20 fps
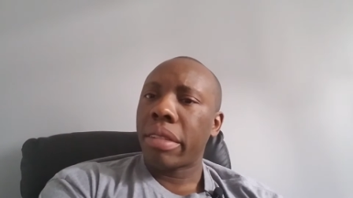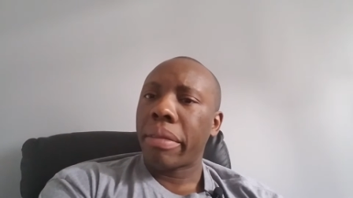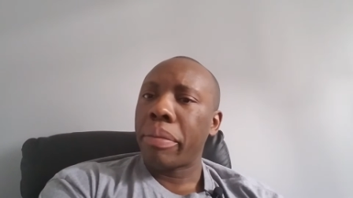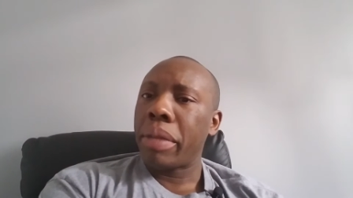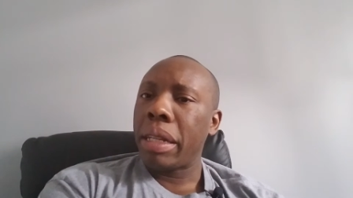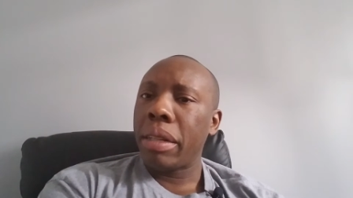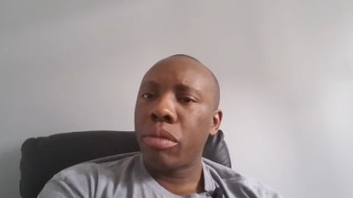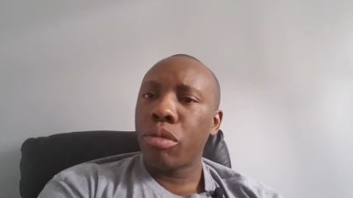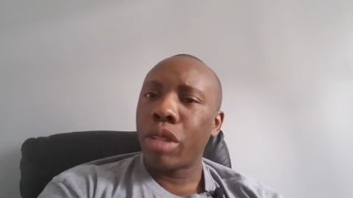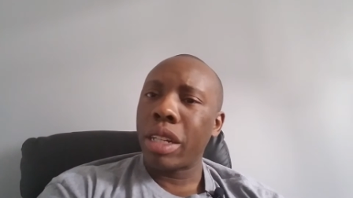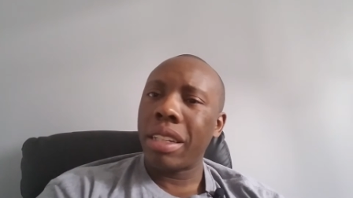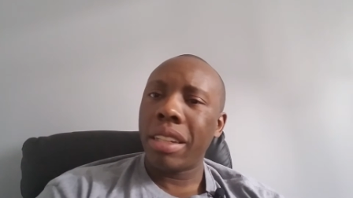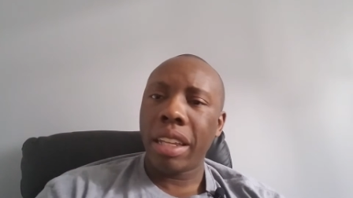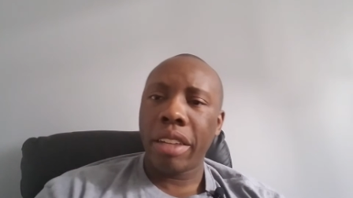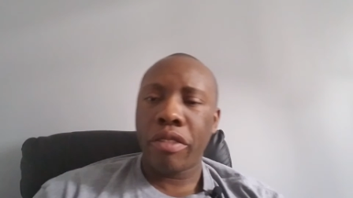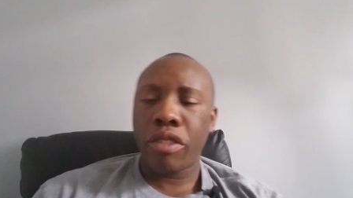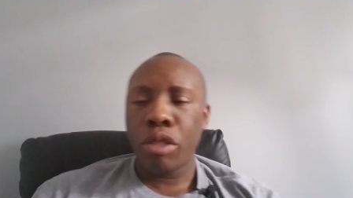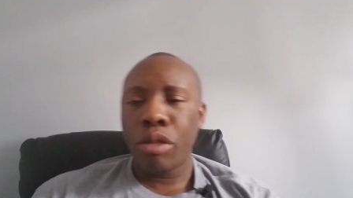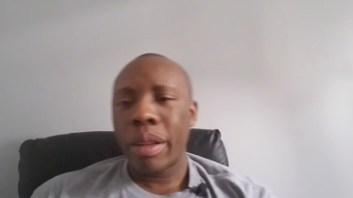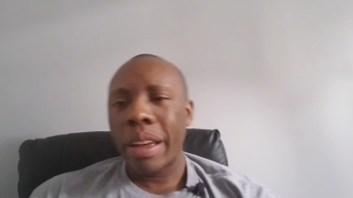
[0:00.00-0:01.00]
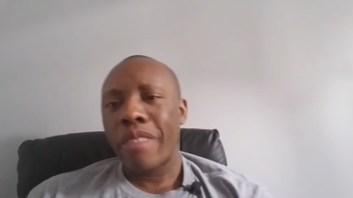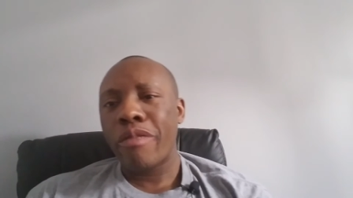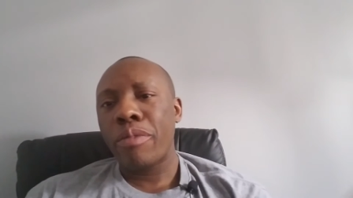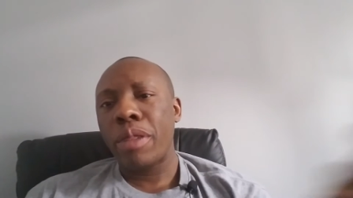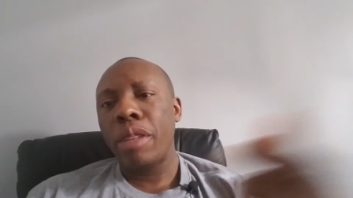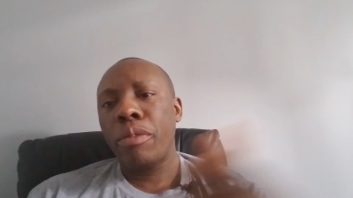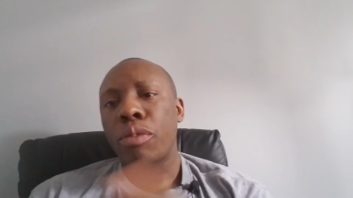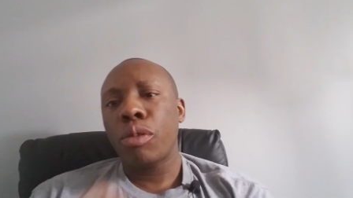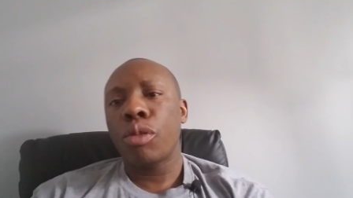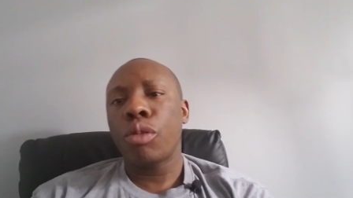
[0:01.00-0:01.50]
I mean, when if you have
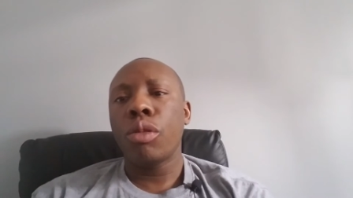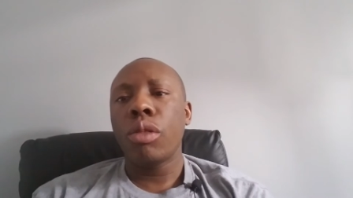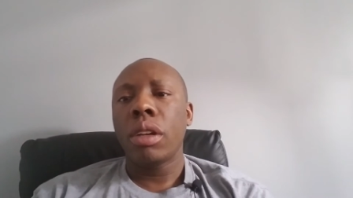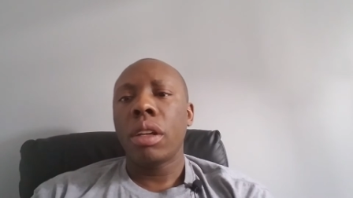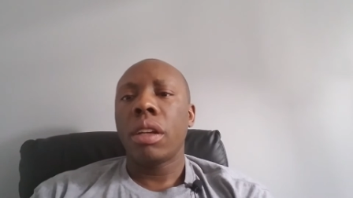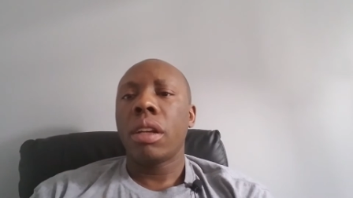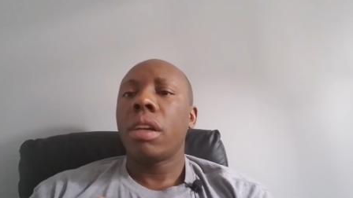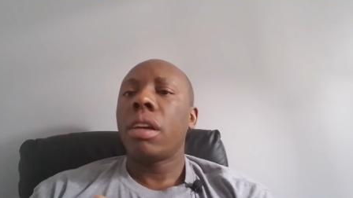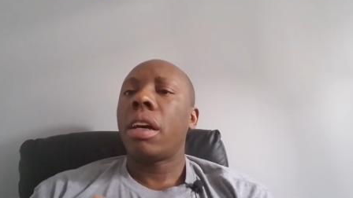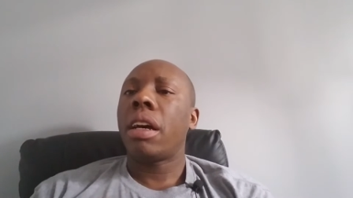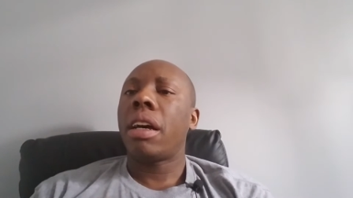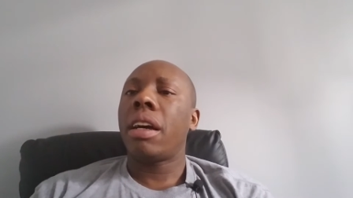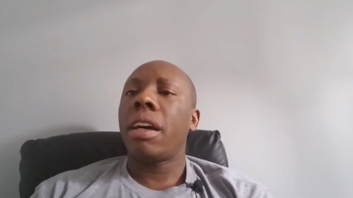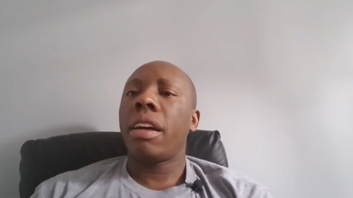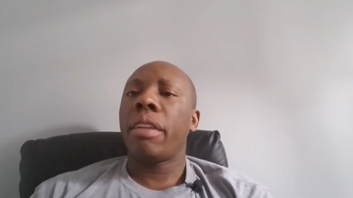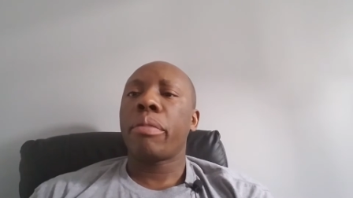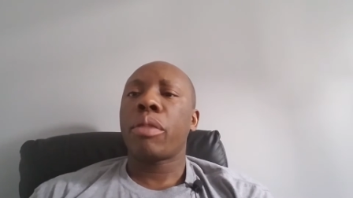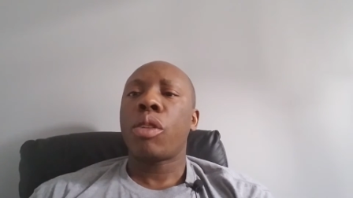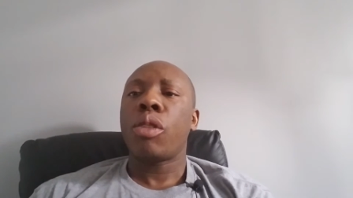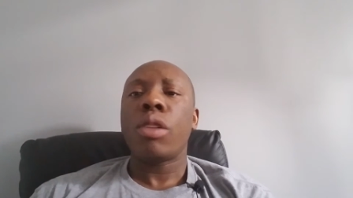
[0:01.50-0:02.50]
people um,